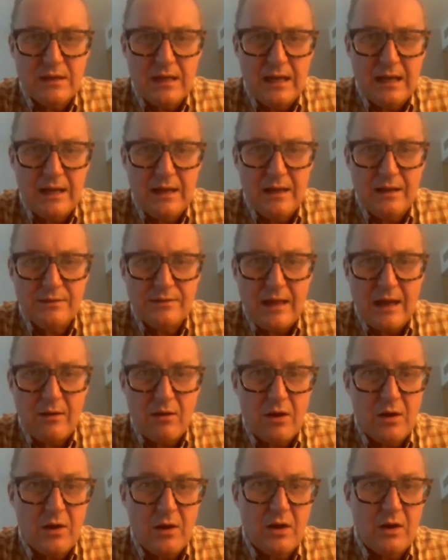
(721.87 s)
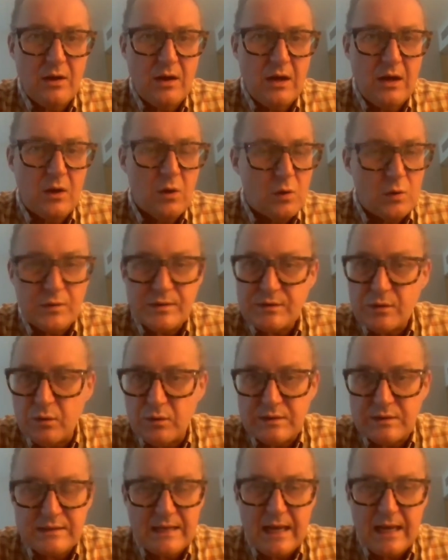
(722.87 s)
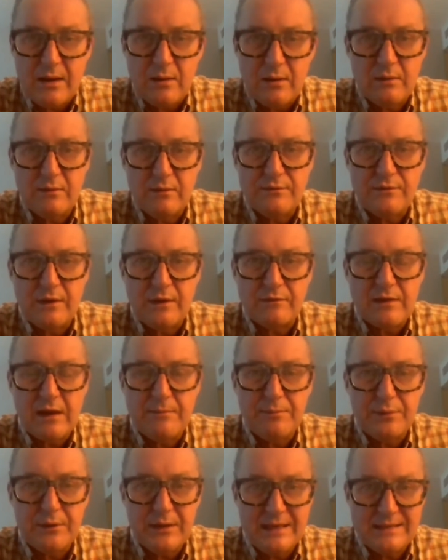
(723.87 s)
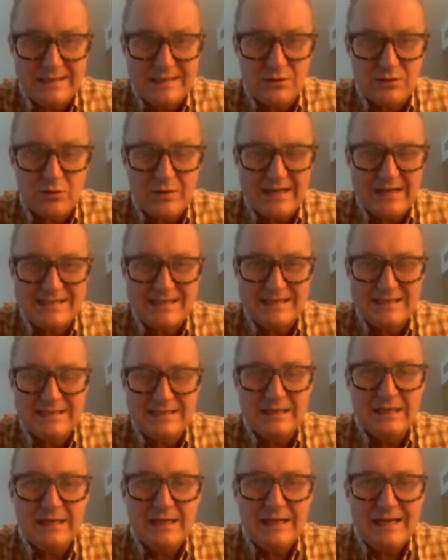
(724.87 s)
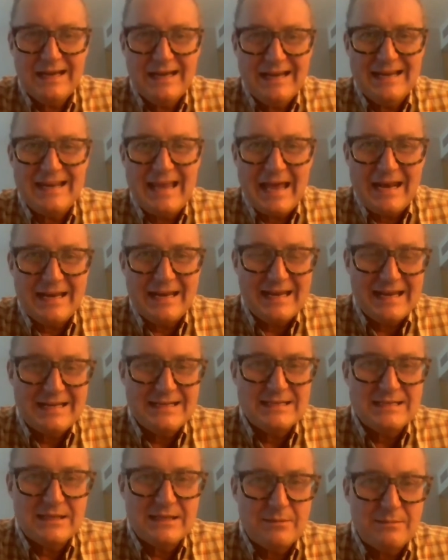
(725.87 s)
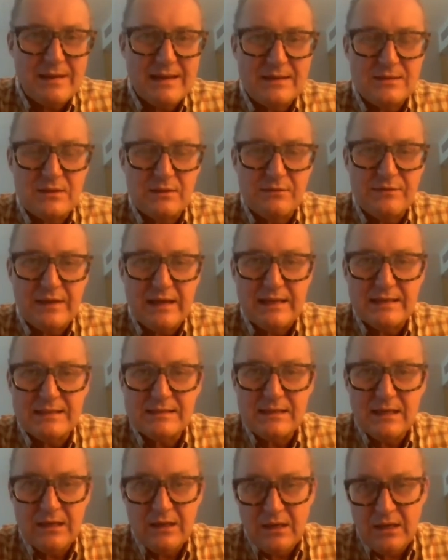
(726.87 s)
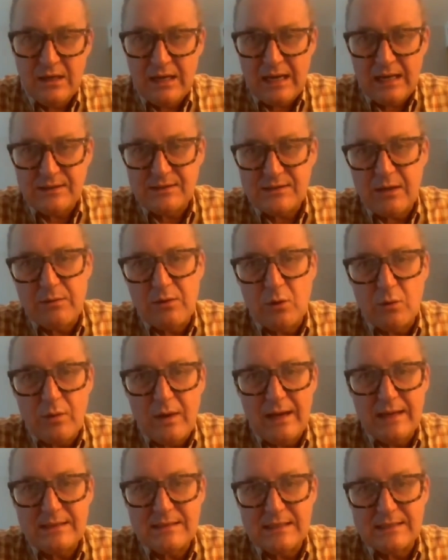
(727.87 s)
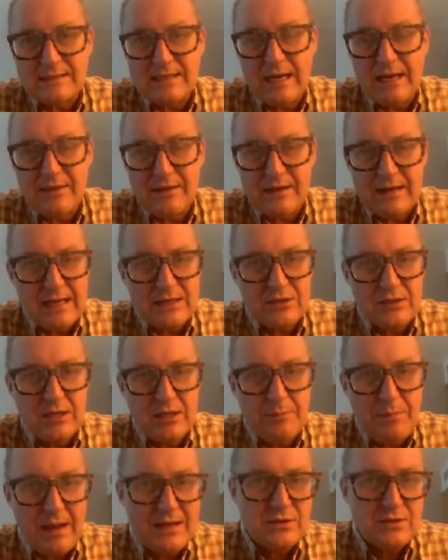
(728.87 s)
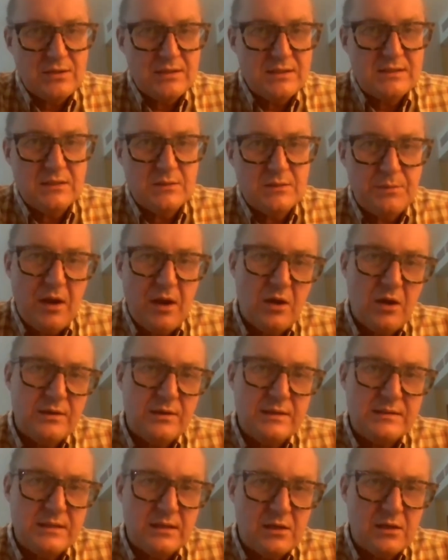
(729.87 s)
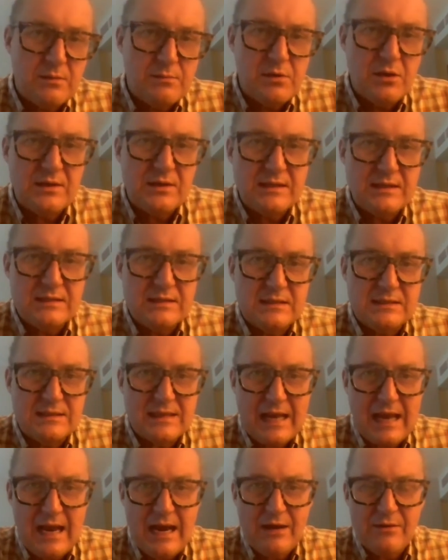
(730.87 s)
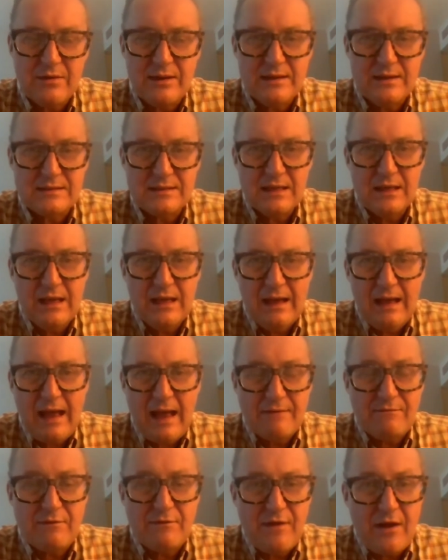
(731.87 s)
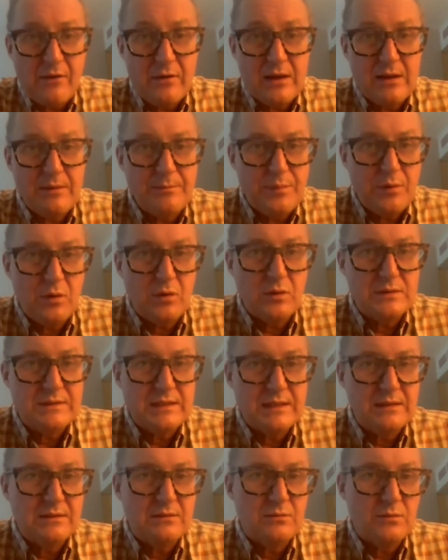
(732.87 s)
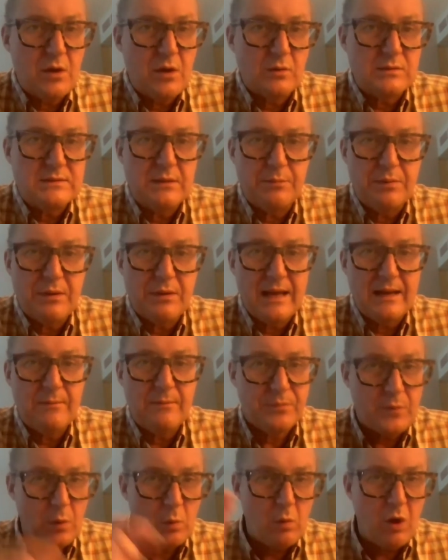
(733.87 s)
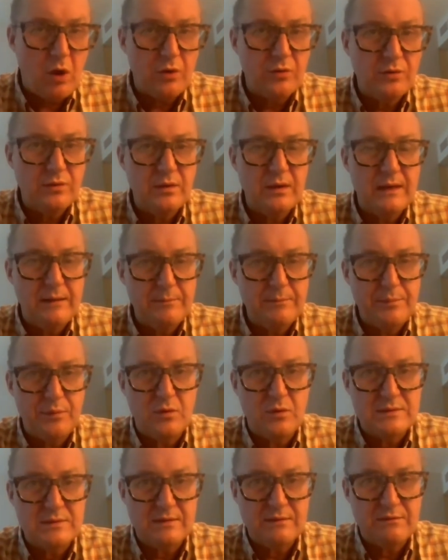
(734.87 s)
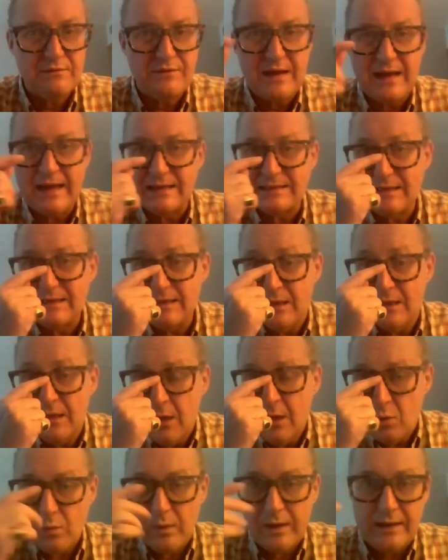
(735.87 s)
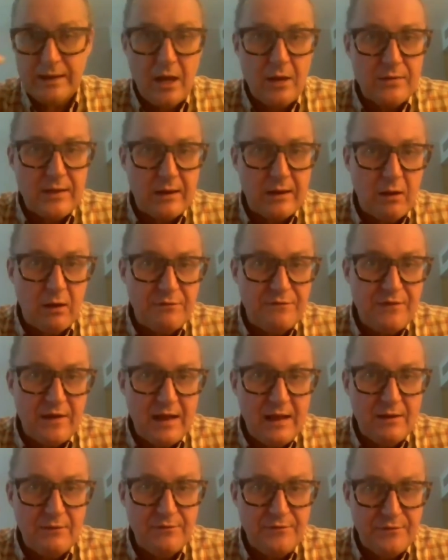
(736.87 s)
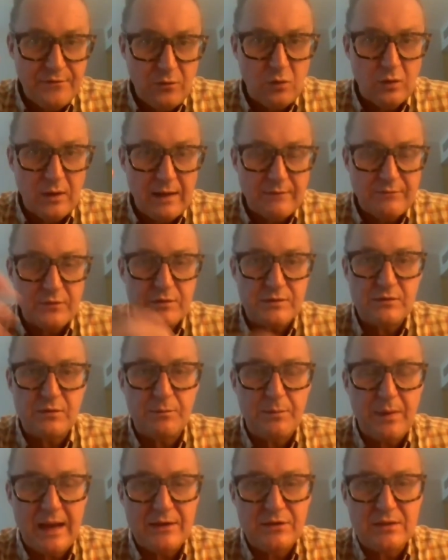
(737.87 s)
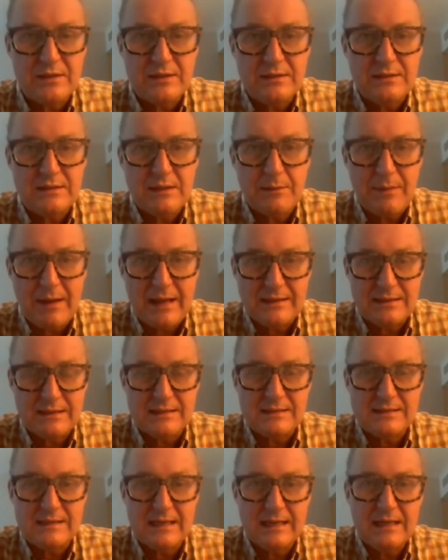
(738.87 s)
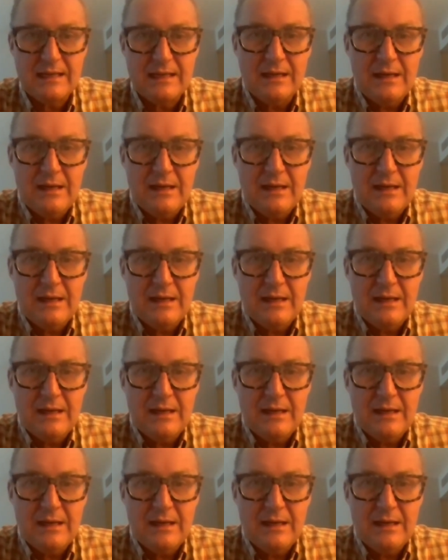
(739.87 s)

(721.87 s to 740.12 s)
Uh, there are uh, all sorts now of, of, companies interested in getting into the mix of this. And so you're right to say that actually patients as partners and communities as carers have a very important role to play. One important fact we know there are four levels of patient dependency.